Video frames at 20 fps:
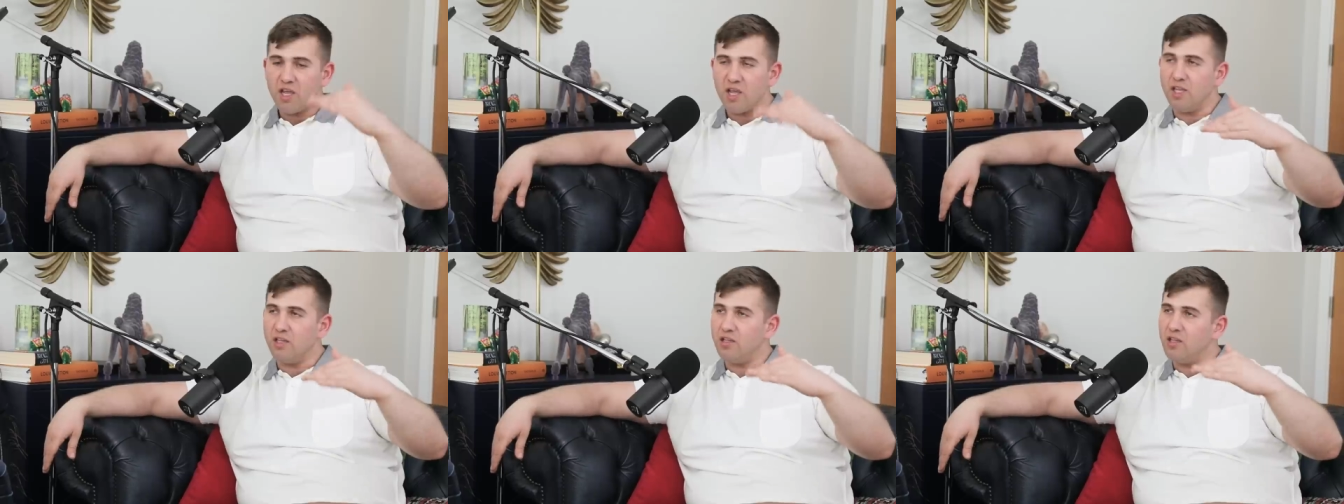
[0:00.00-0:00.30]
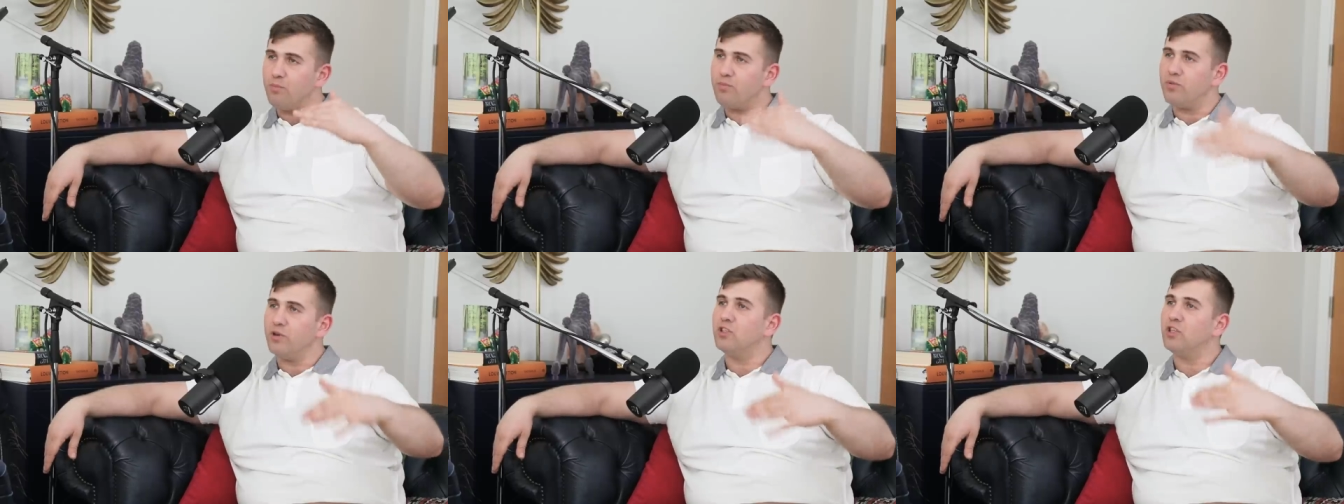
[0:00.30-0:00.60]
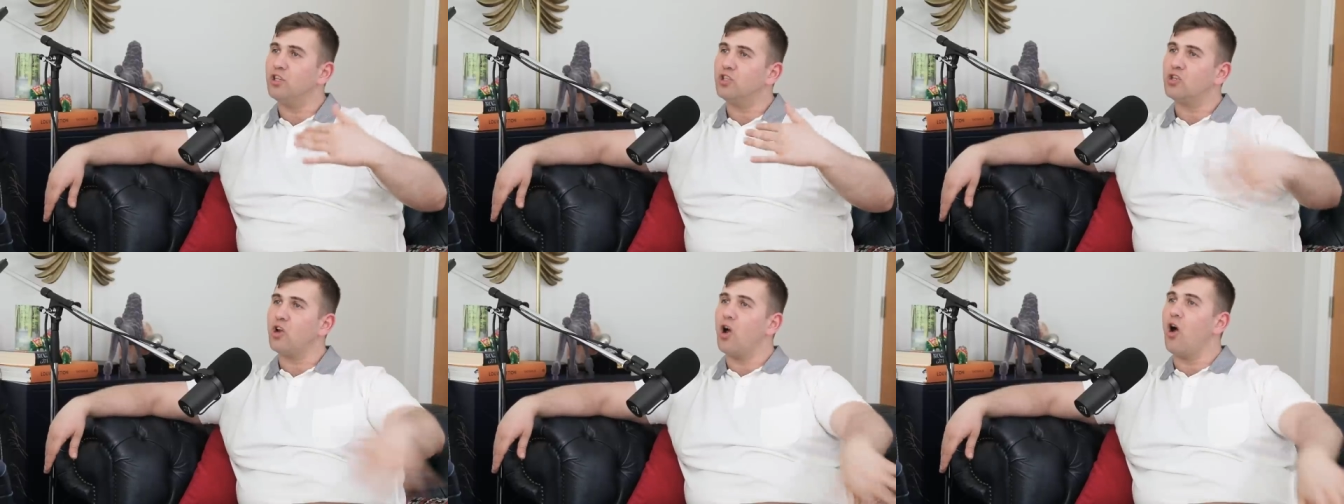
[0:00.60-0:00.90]
in the
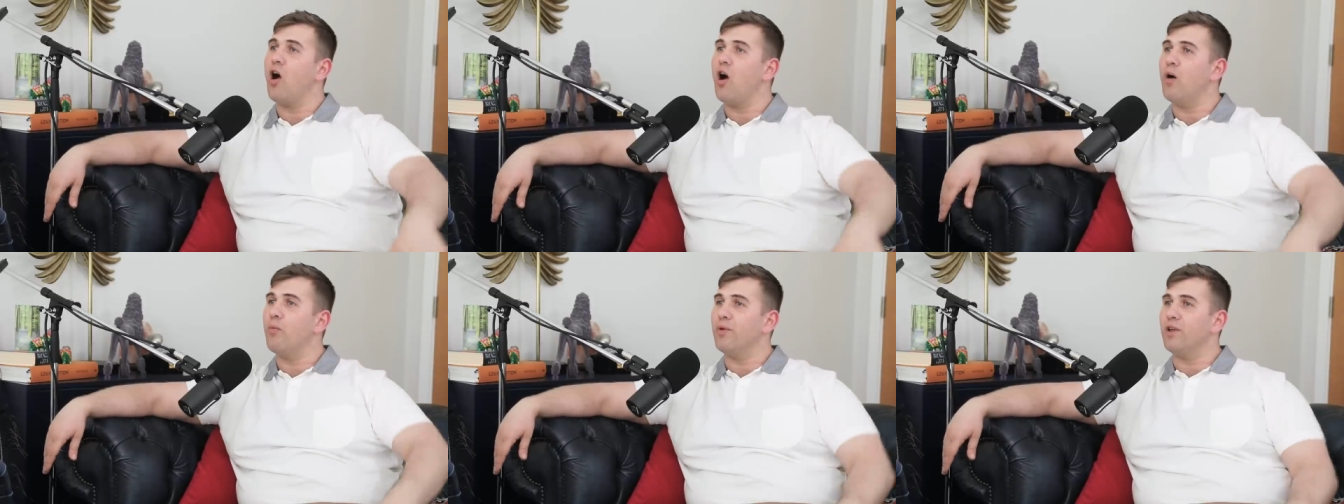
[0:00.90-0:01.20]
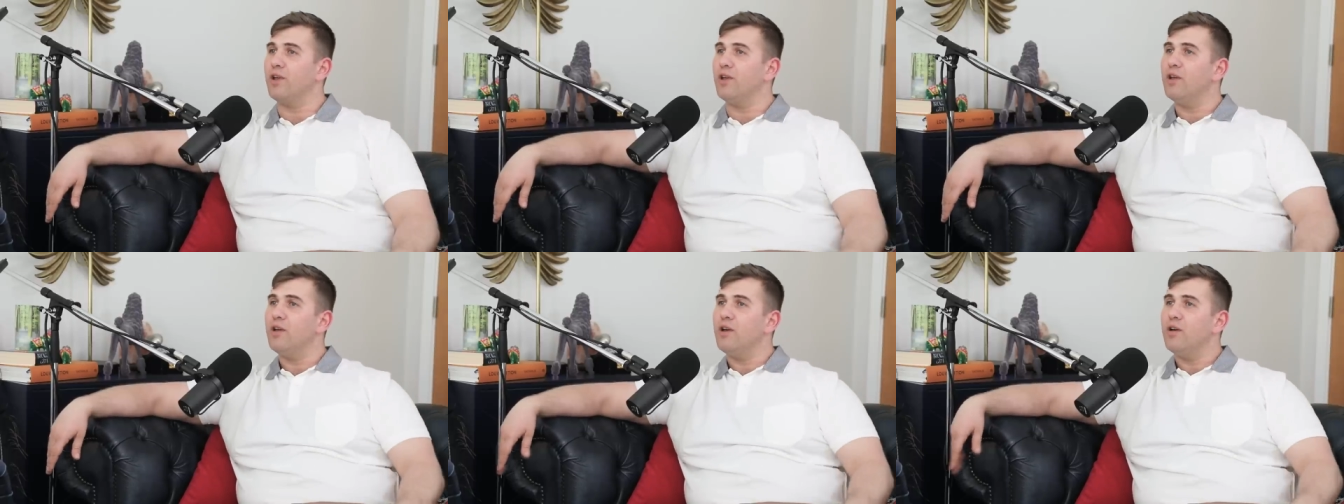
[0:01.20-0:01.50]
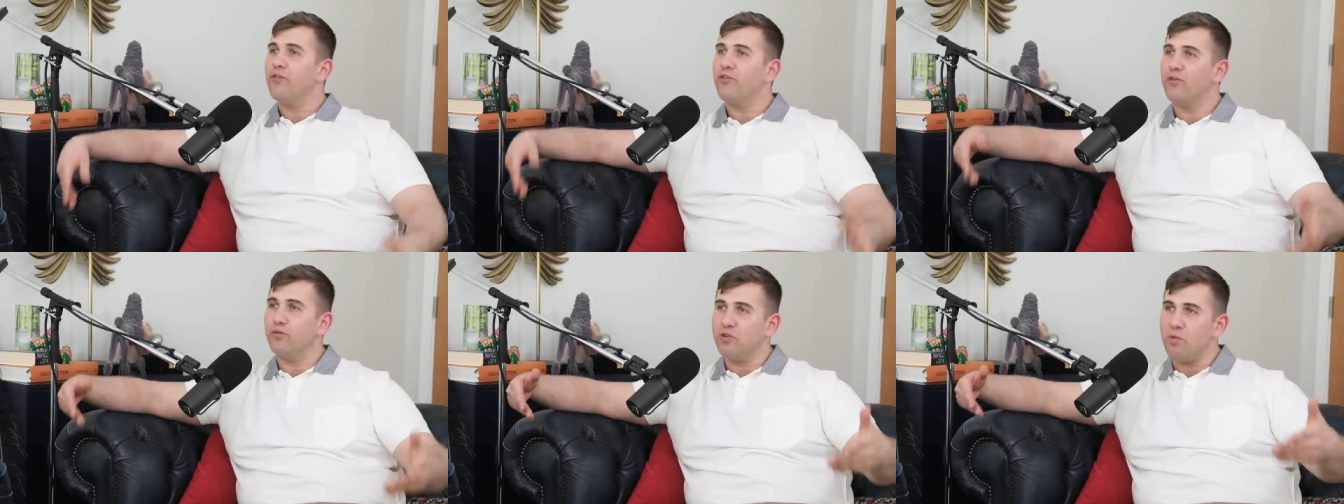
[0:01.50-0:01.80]
British Army
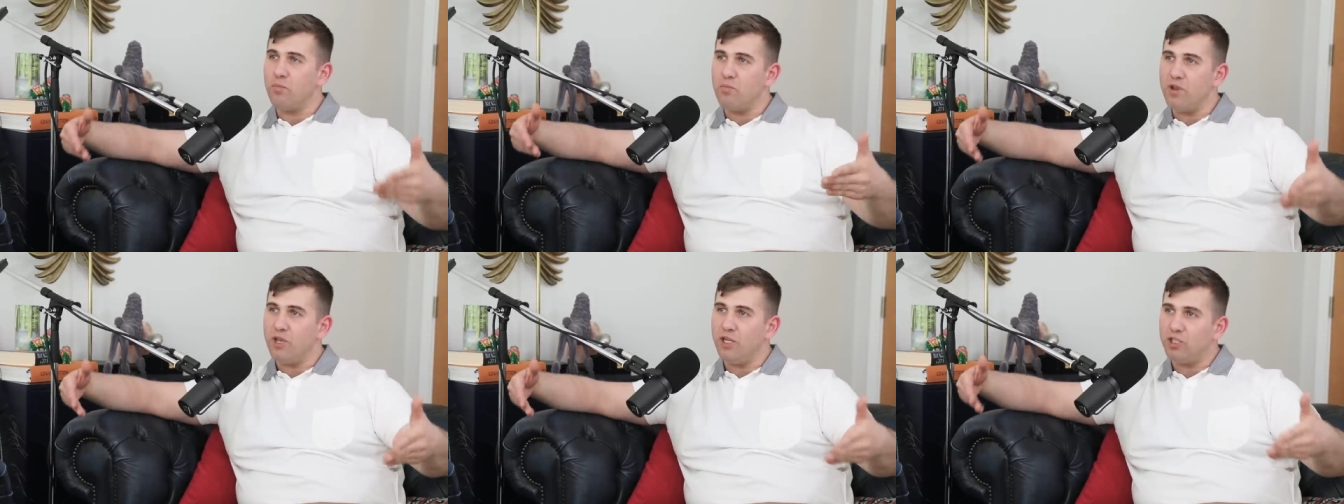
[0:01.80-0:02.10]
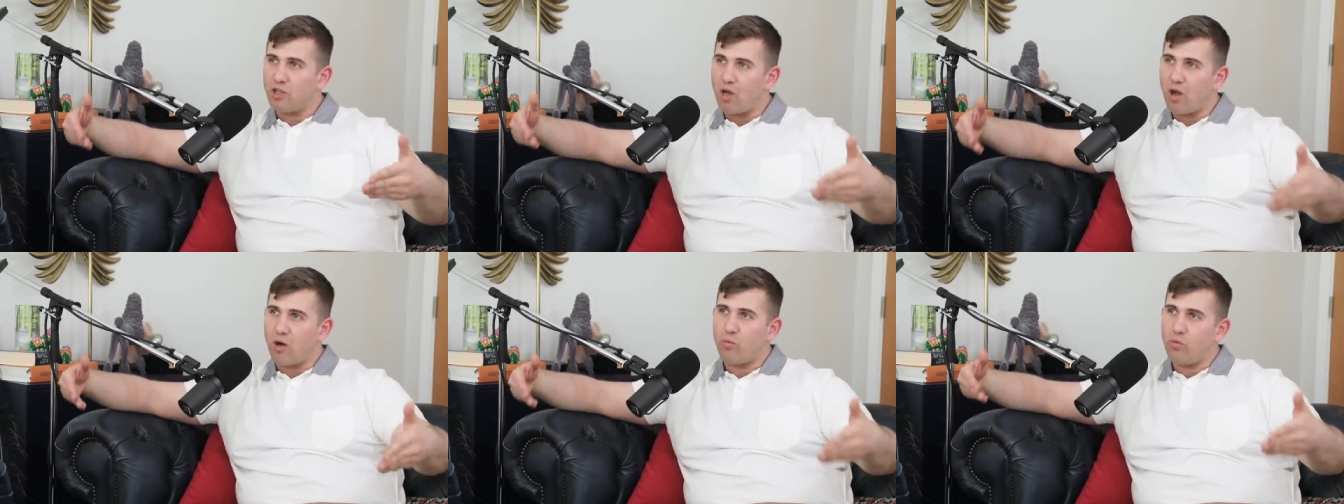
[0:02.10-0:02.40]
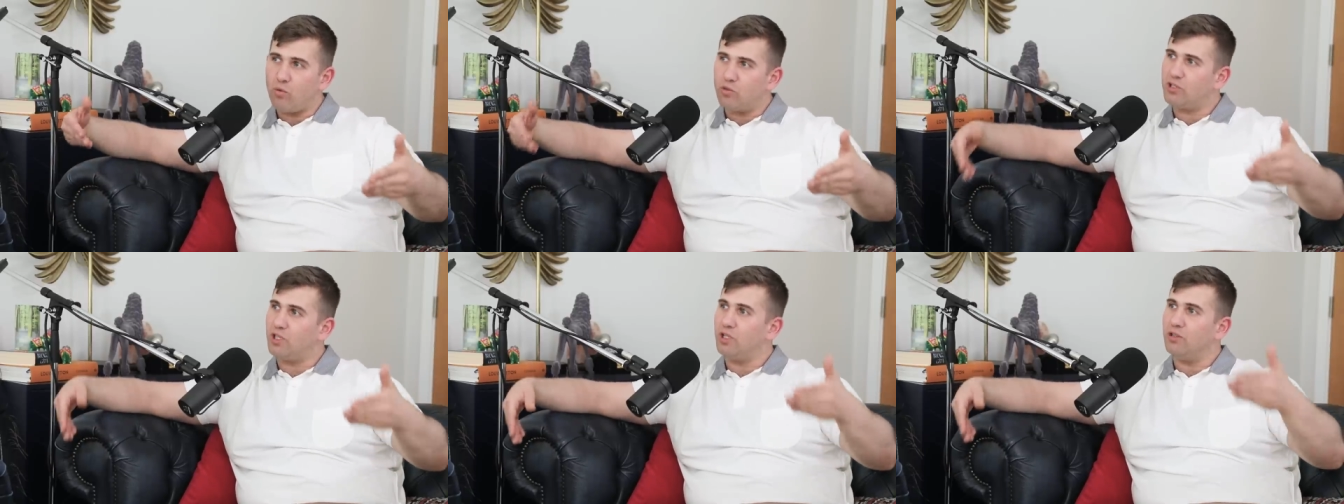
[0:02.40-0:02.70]
from the minute I
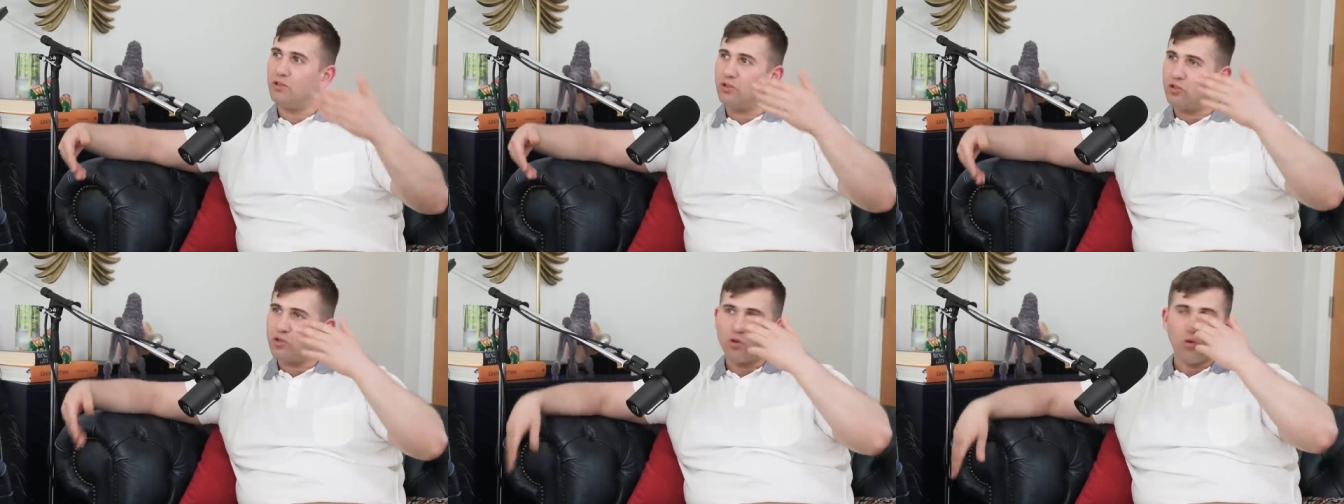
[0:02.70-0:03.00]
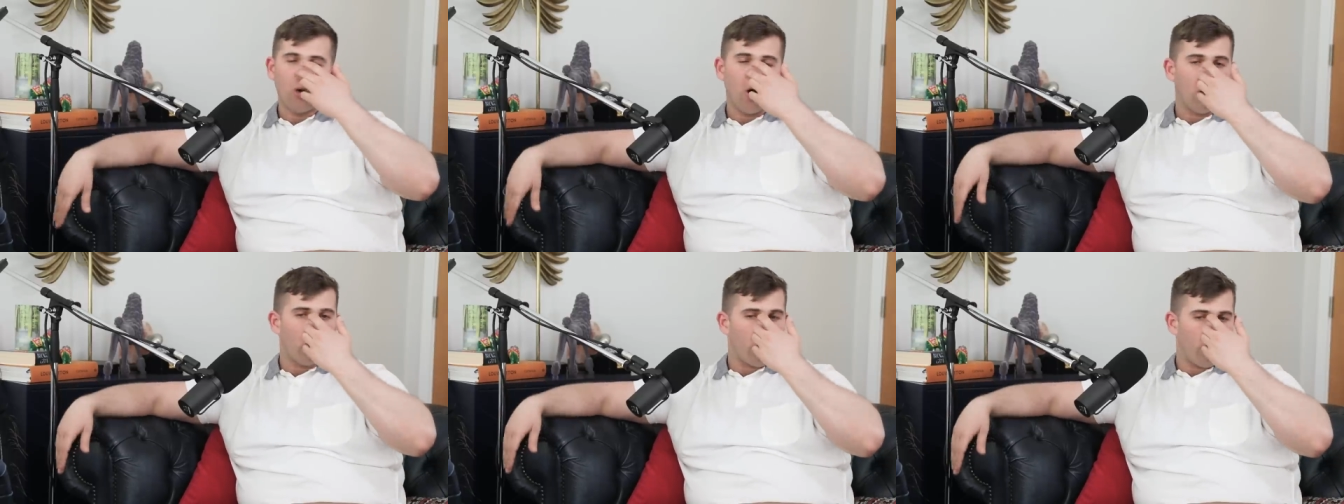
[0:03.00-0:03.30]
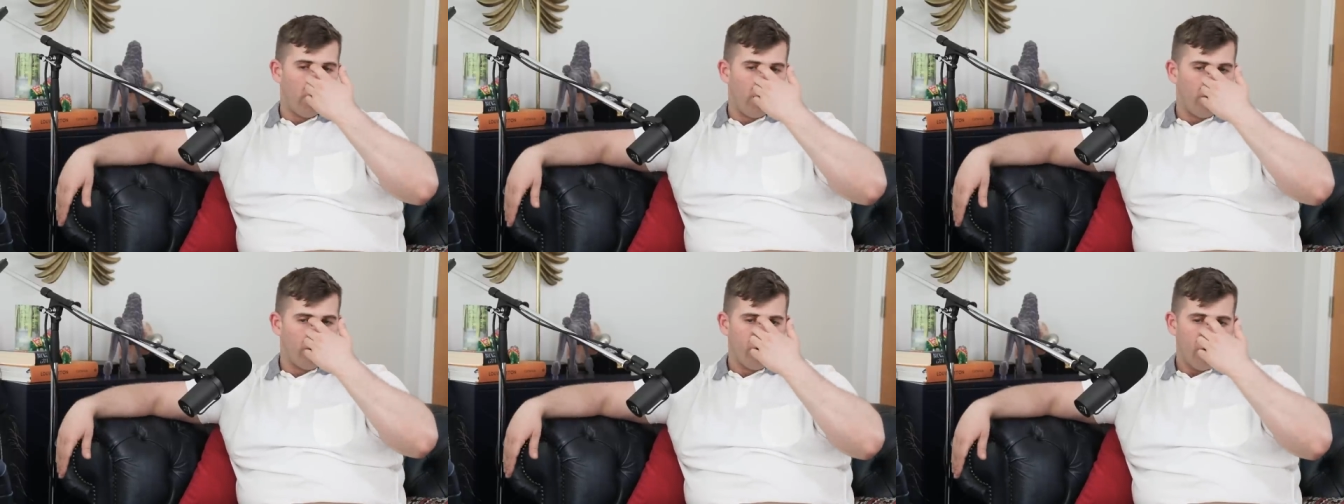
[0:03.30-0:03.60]
walked in the
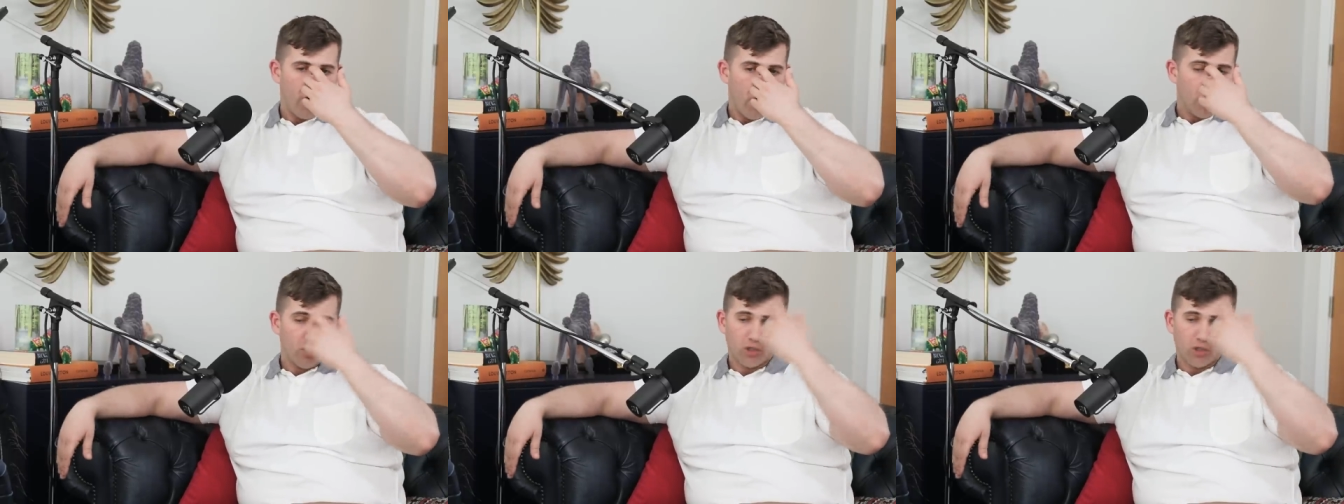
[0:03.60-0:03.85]
2RF.